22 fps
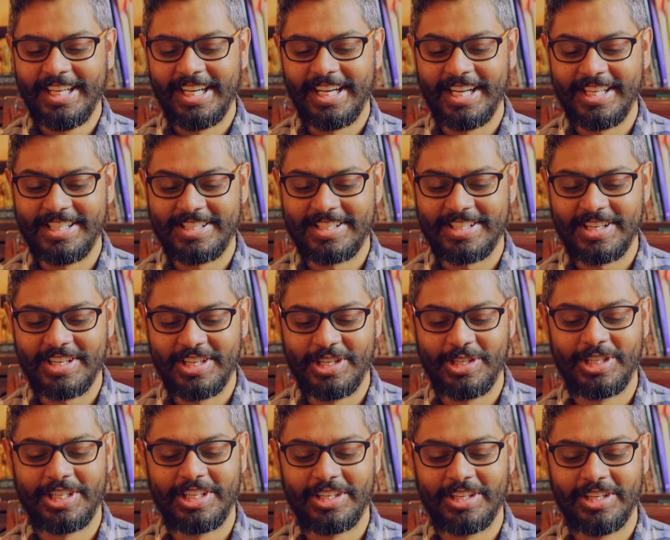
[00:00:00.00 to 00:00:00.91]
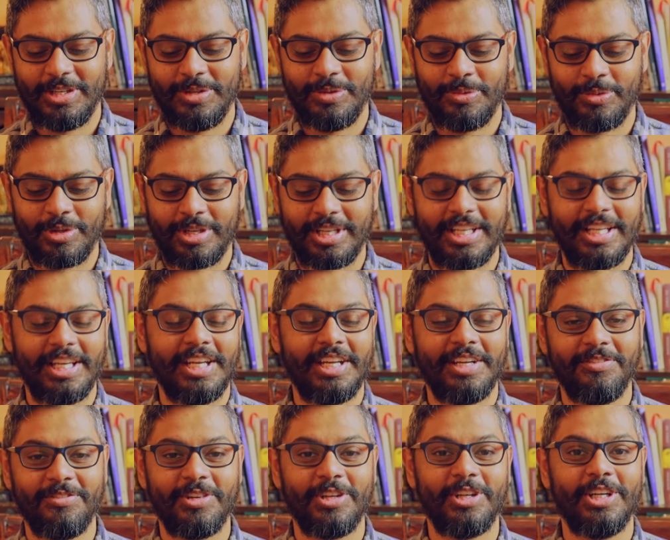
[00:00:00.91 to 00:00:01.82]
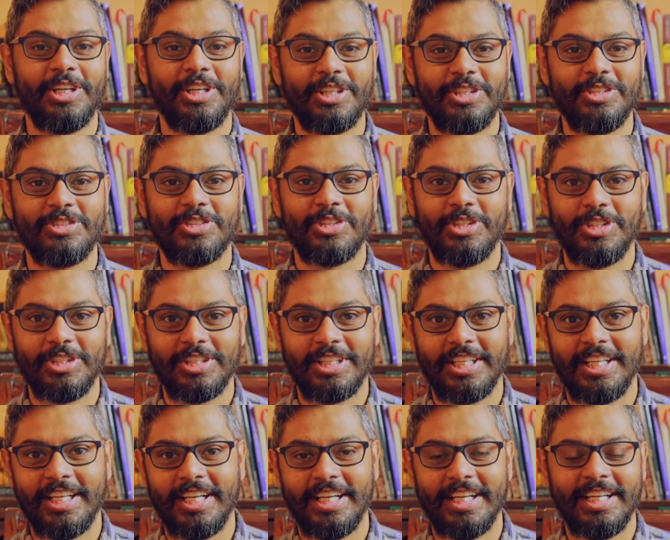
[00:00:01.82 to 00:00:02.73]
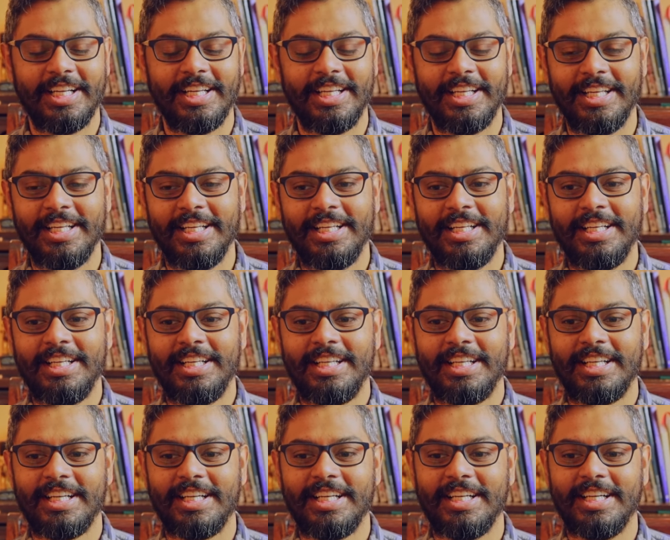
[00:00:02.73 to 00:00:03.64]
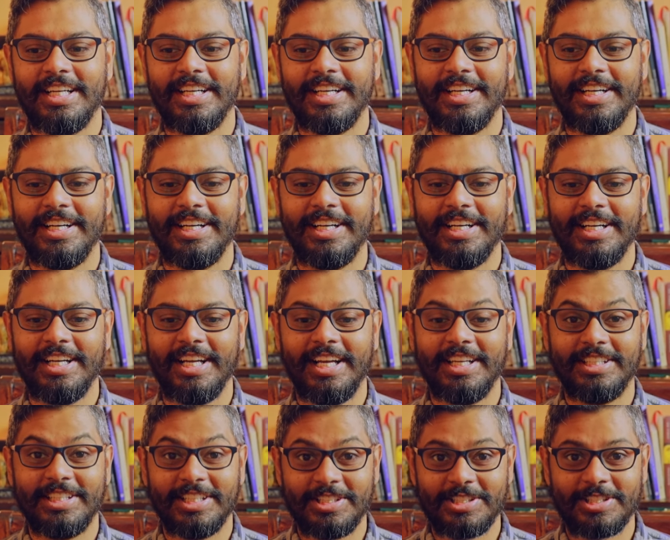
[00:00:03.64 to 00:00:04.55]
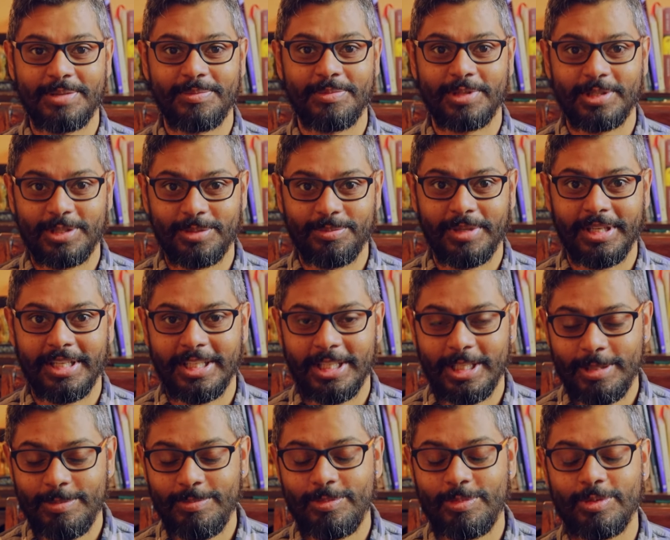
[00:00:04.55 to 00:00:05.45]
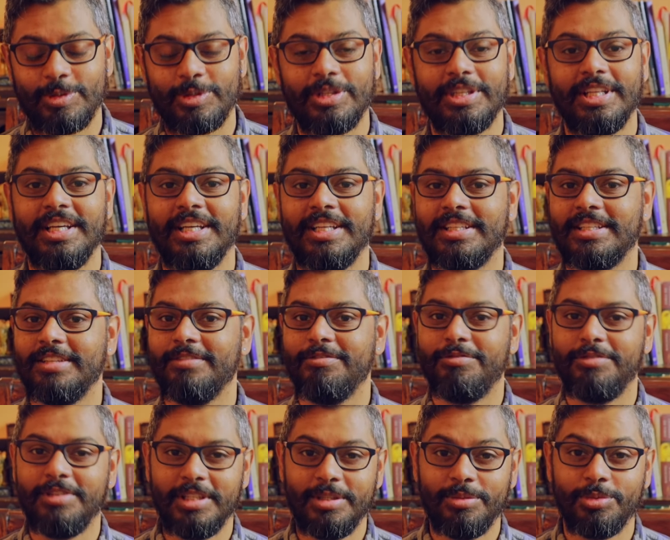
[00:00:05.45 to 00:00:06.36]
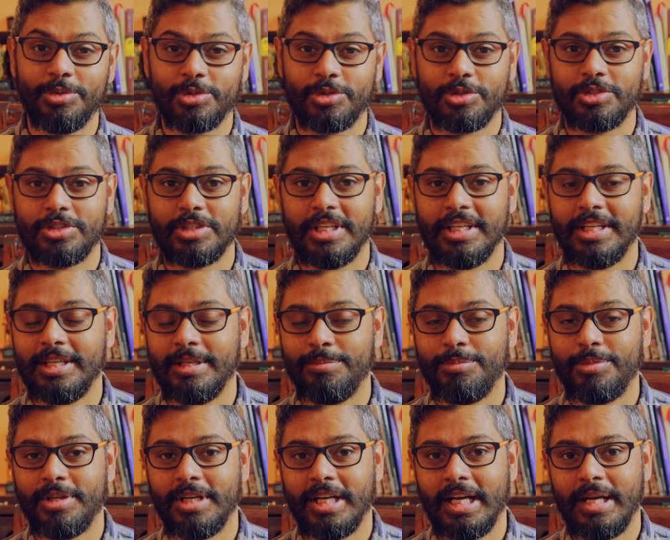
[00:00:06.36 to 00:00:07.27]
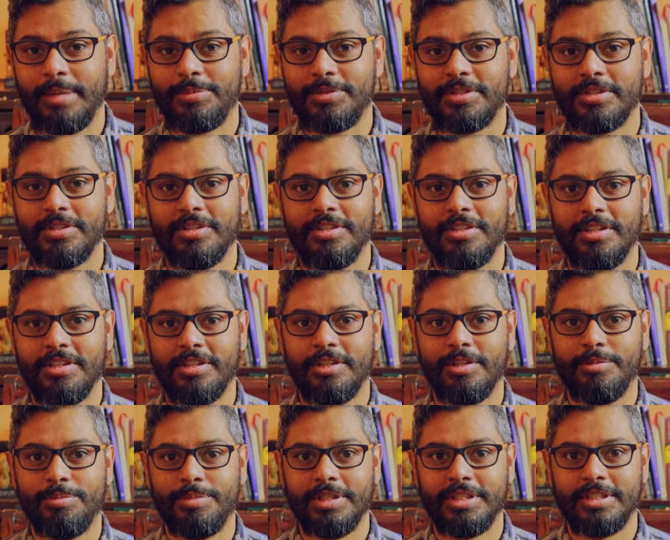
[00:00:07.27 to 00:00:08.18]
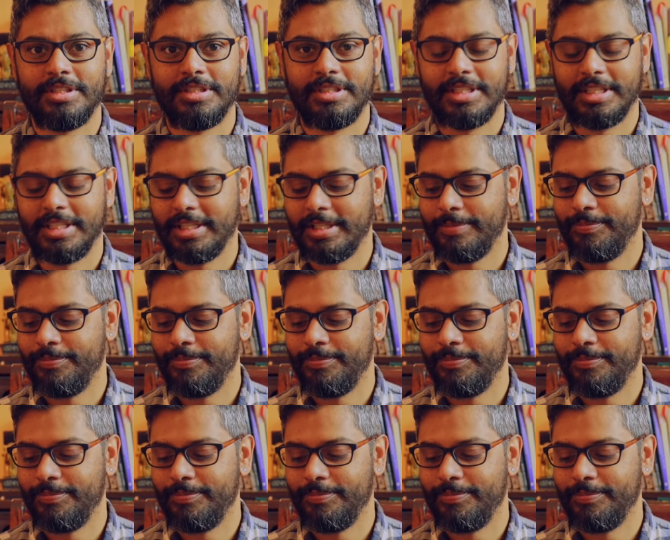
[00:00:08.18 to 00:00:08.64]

I started getting very concerned that I had done something to my nib, that the feed was perhaps a little bit